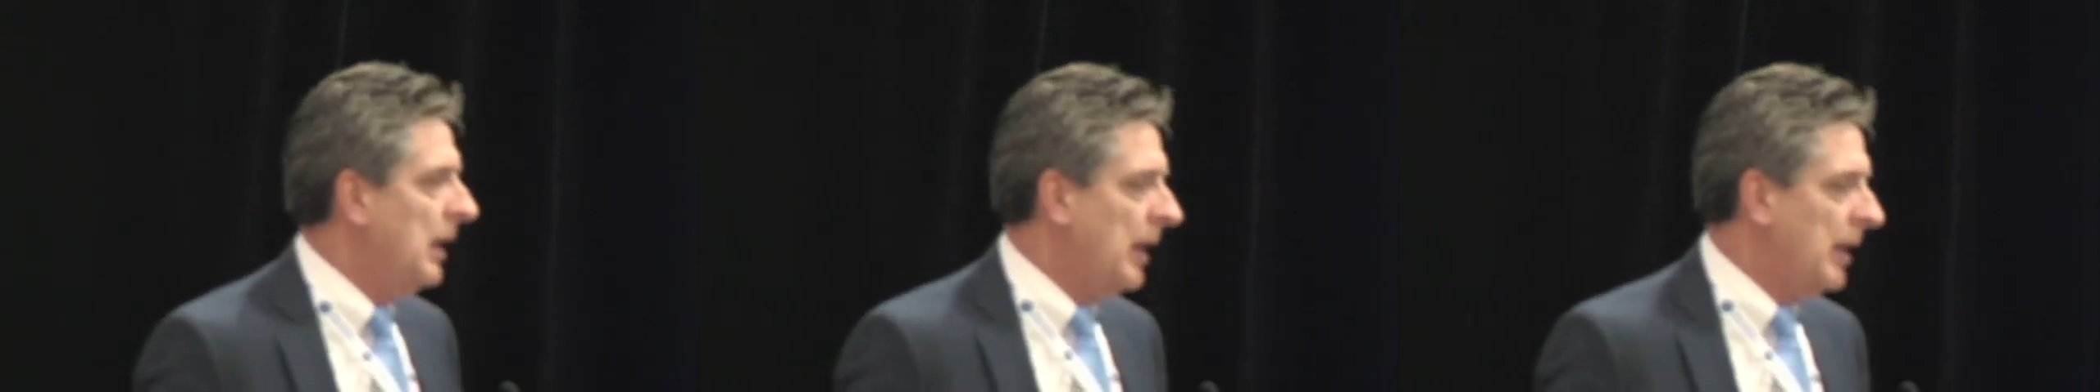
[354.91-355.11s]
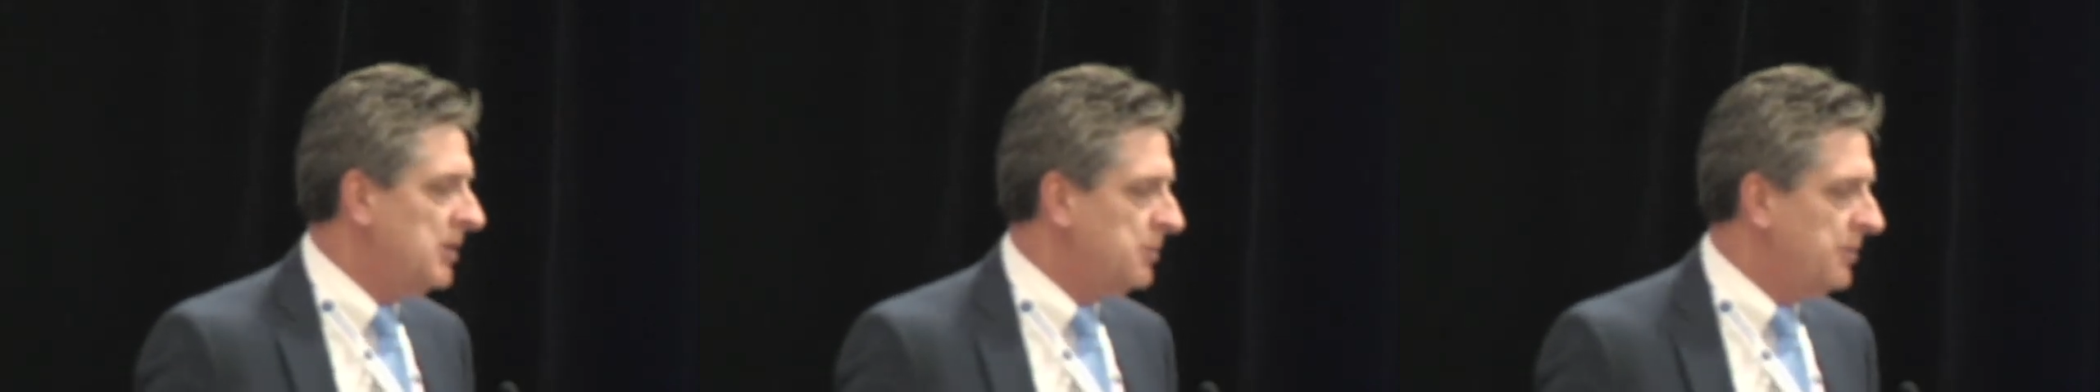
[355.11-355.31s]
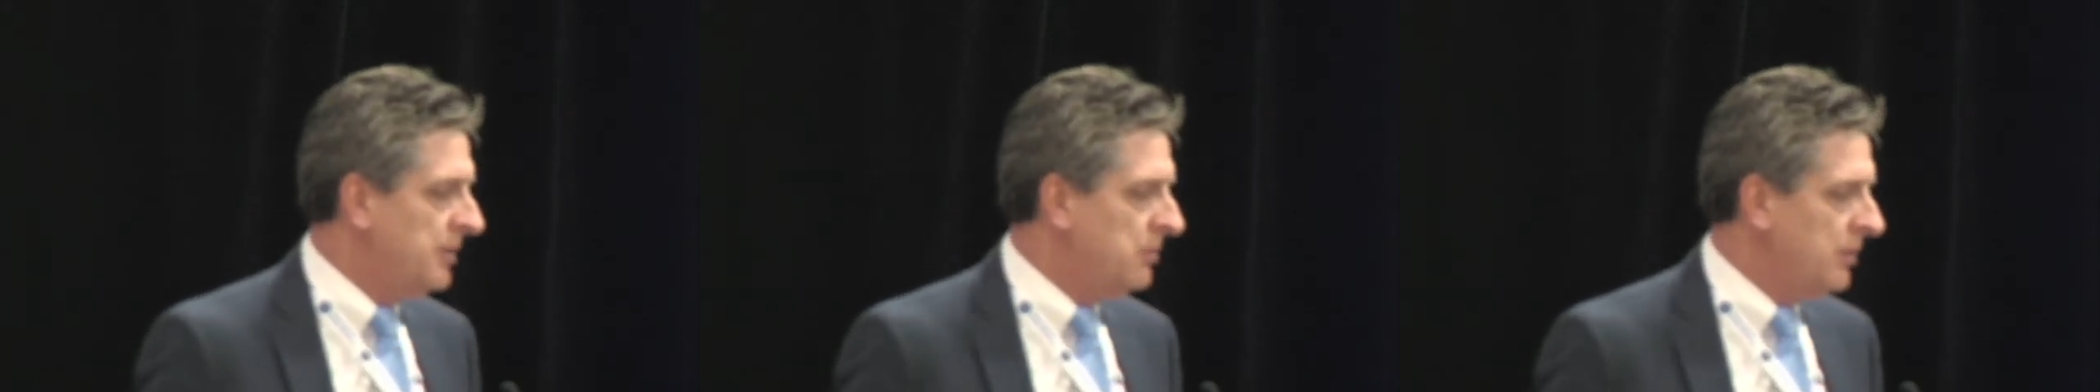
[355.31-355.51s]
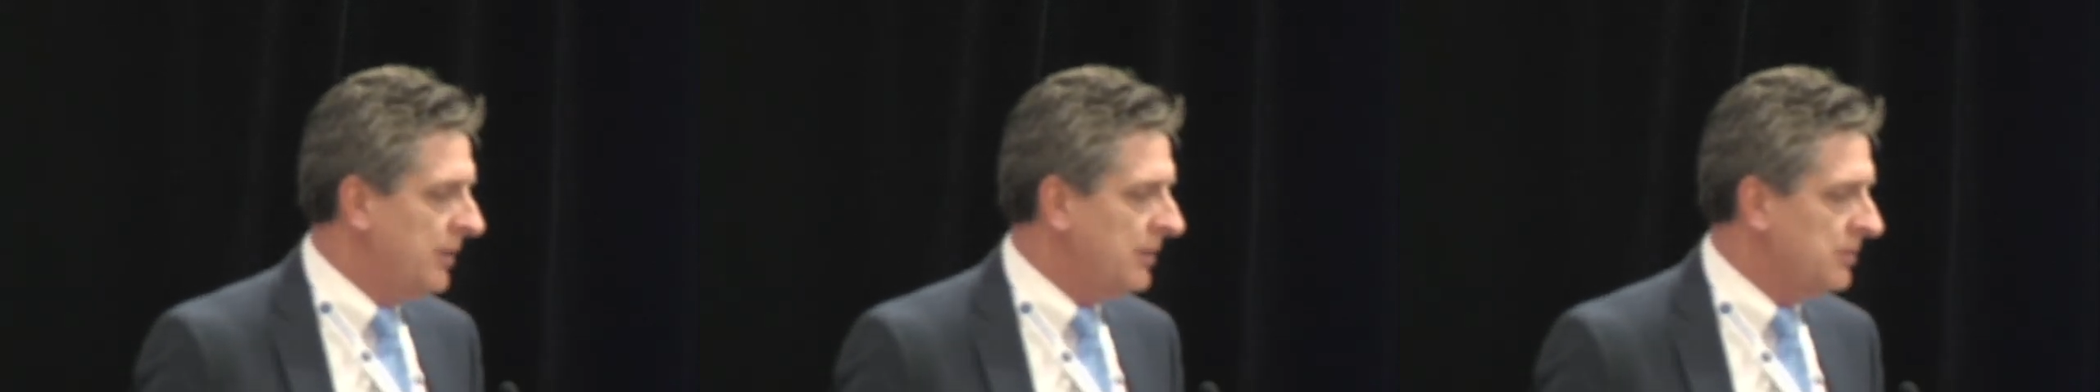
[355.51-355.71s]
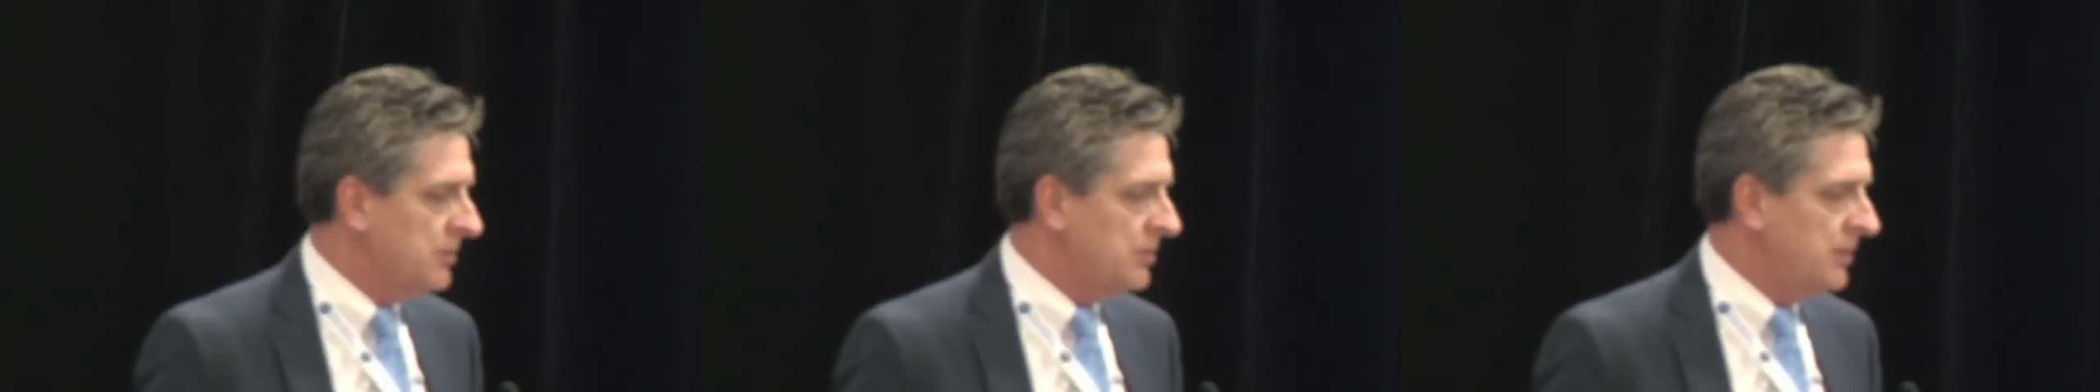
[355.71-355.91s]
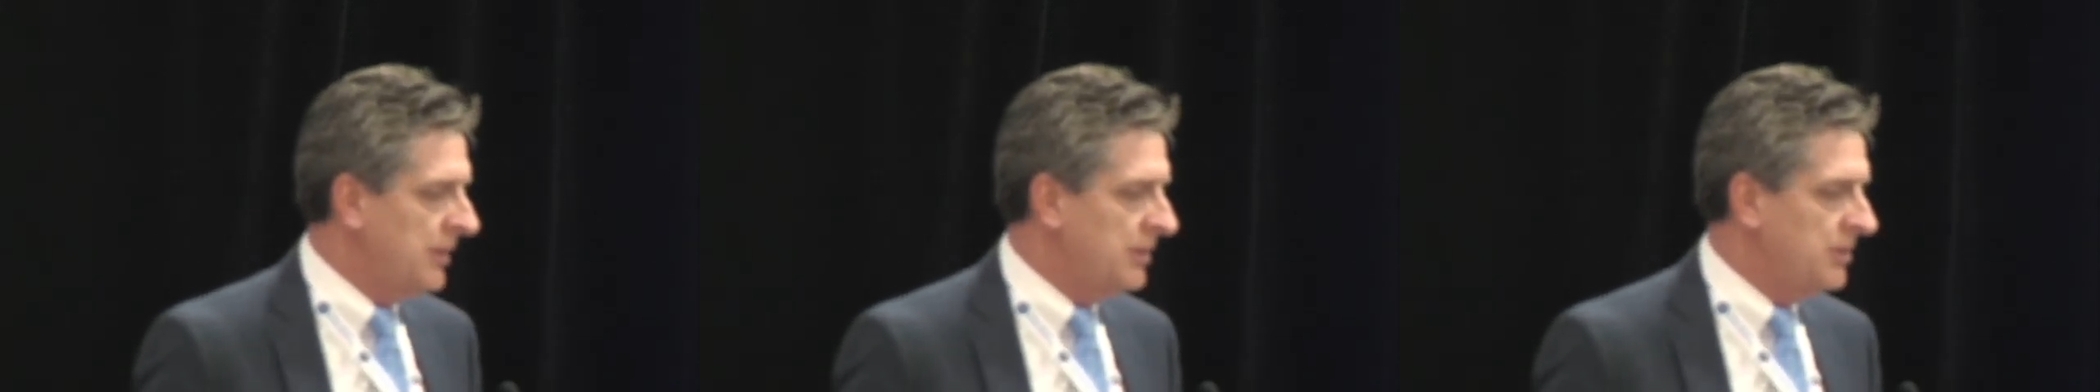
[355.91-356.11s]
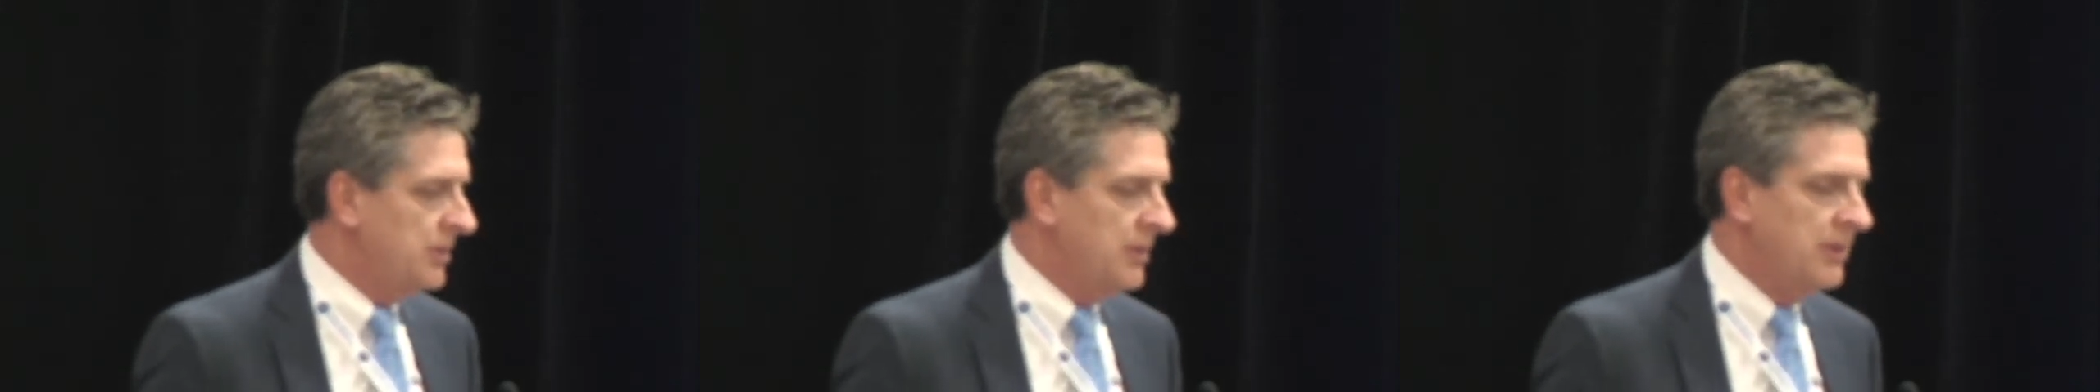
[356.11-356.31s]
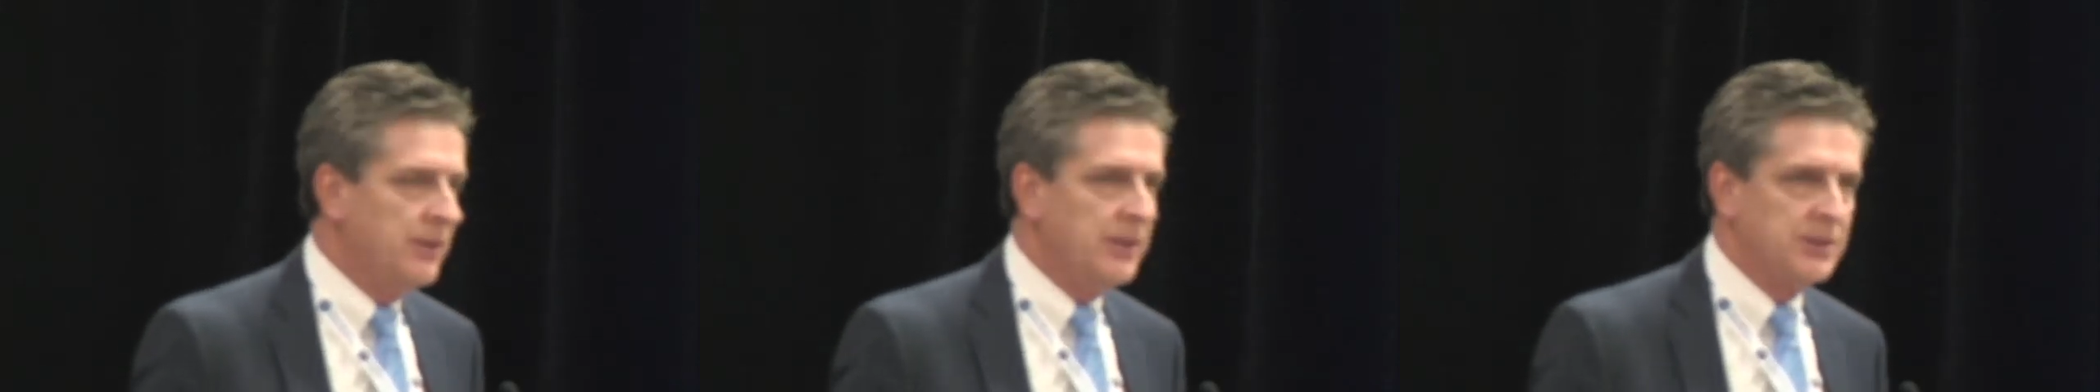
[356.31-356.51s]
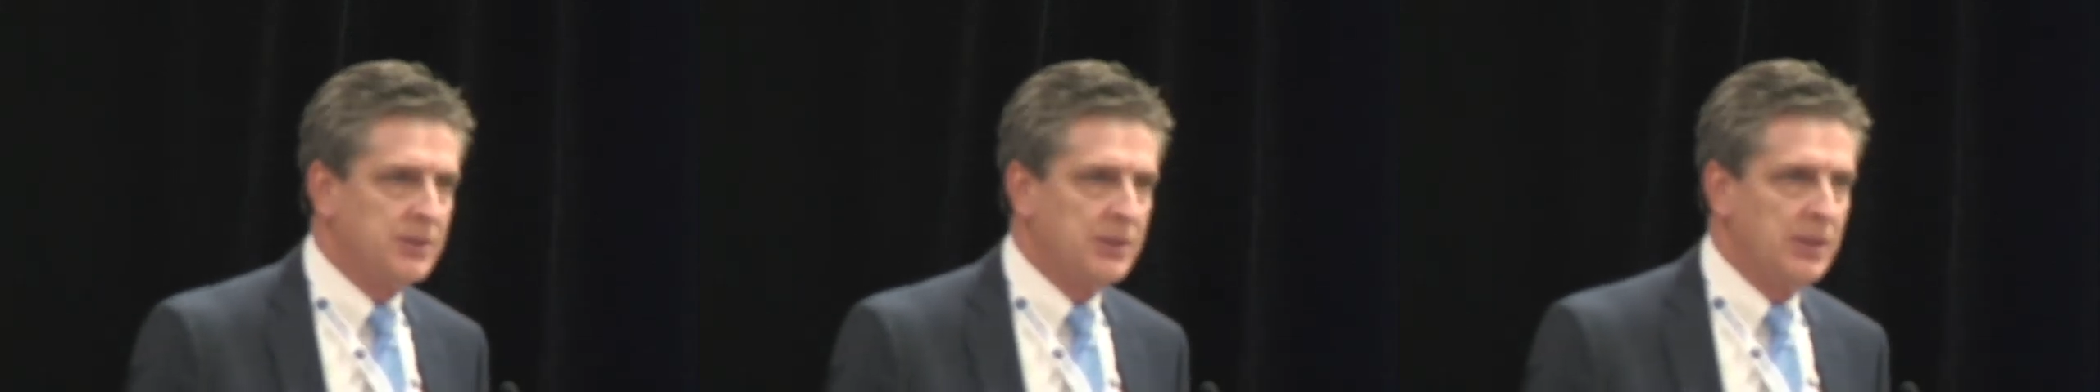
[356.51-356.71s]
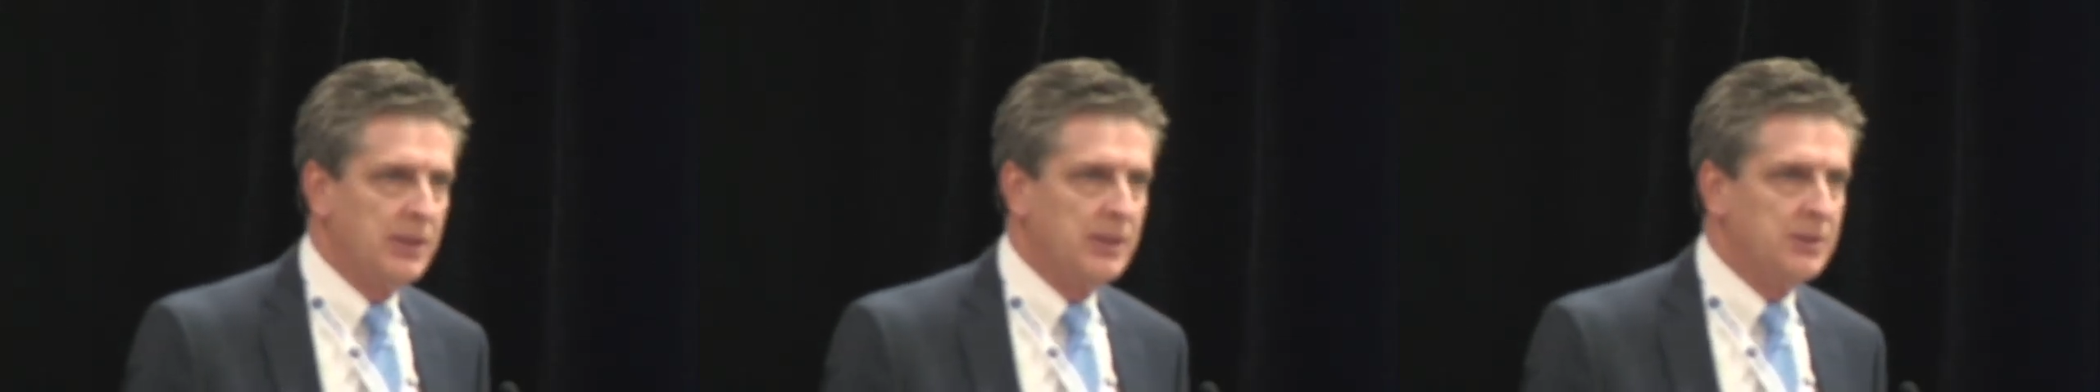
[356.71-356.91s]
high-speed rail station area
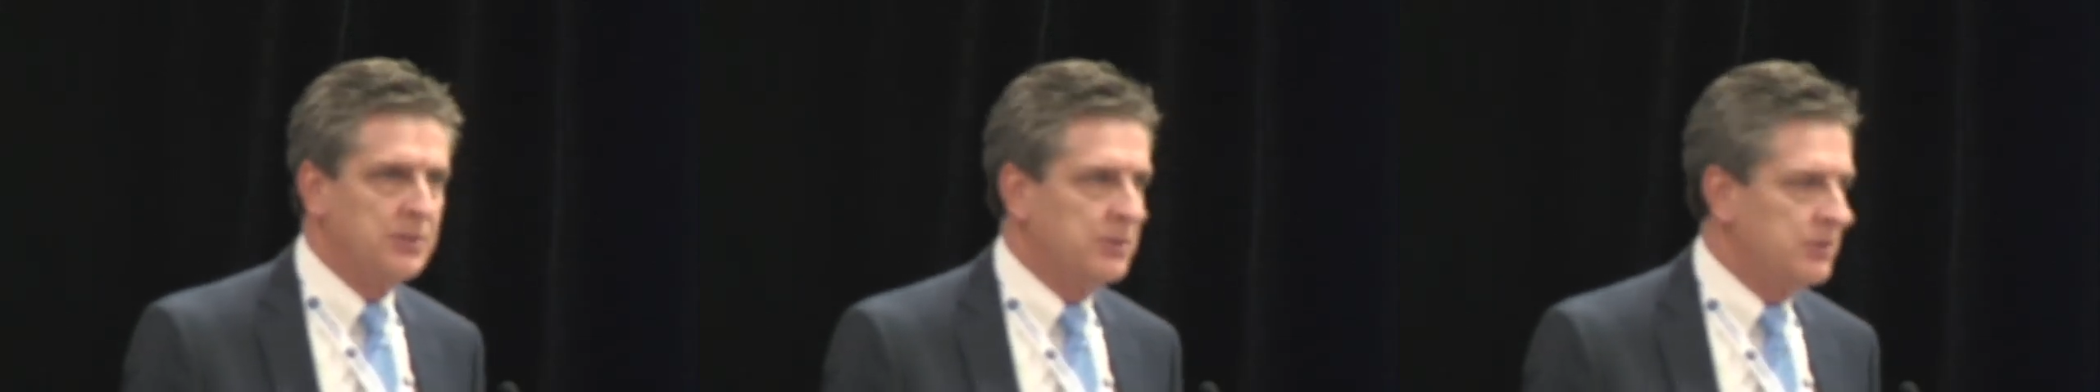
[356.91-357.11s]
studies,